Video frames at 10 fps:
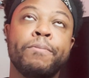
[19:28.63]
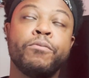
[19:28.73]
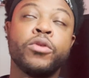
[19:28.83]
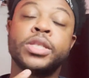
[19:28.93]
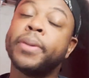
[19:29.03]

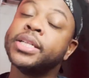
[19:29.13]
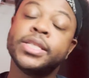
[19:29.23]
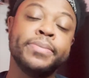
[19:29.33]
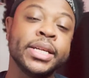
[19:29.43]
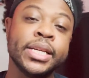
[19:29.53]

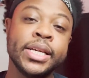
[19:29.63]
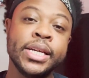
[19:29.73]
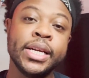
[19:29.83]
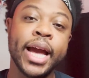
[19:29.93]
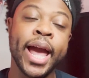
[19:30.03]

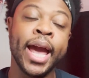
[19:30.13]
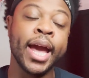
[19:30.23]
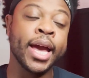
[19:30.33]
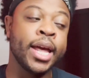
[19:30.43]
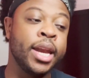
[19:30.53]
responsibility
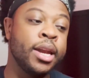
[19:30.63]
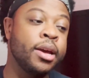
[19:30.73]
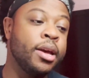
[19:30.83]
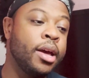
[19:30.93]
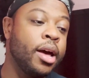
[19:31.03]
and
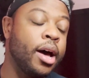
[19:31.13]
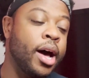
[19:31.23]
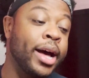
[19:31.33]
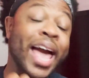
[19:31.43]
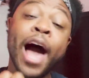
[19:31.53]

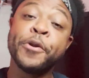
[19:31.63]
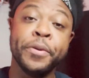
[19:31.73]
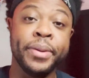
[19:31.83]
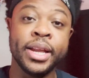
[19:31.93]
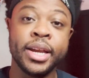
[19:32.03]

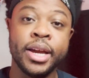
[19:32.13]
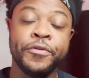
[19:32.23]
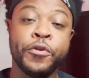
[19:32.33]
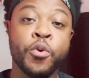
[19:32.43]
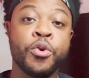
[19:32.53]
accountability
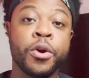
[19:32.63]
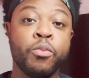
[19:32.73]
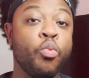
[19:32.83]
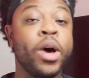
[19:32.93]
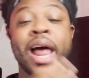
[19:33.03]
for
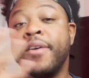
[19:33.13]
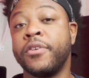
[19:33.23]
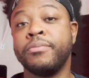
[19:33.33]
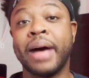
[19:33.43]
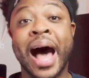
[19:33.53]

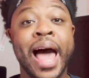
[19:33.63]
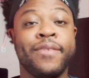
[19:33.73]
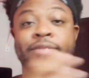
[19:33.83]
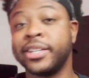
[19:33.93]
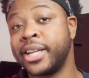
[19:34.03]
whatever I have
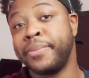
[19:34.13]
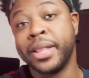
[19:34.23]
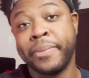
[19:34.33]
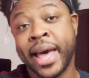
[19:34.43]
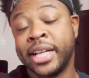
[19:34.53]
fucked up in the
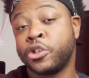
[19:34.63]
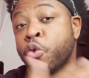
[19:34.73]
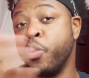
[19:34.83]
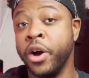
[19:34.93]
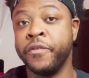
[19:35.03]
past or
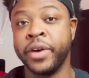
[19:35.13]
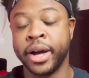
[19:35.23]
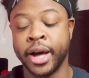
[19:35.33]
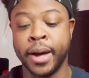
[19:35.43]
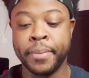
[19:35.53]
will
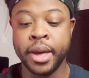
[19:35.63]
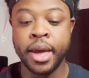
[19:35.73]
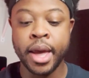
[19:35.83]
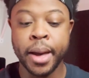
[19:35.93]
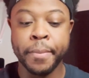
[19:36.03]
fuck up.
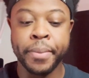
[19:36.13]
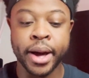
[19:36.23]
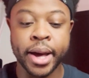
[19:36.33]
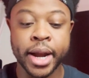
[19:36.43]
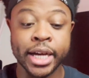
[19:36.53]

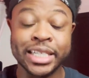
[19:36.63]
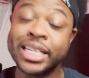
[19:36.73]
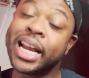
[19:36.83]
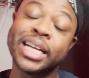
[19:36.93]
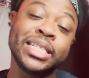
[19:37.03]
But
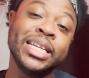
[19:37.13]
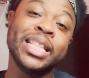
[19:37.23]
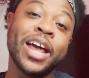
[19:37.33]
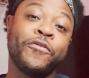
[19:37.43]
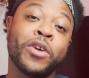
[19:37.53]
until I see
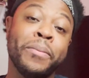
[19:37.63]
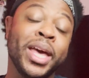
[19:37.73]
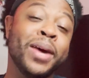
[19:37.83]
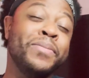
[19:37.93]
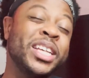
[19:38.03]
that from
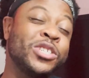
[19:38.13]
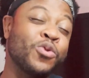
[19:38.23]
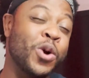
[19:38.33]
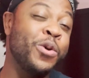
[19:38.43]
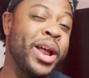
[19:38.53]
him, this
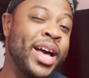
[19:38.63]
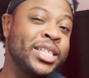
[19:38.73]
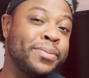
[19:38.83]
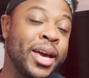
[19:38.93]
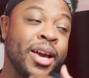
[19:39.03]
grown
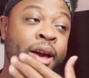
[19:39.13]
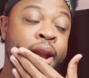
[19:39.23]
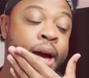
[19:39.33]
ass man,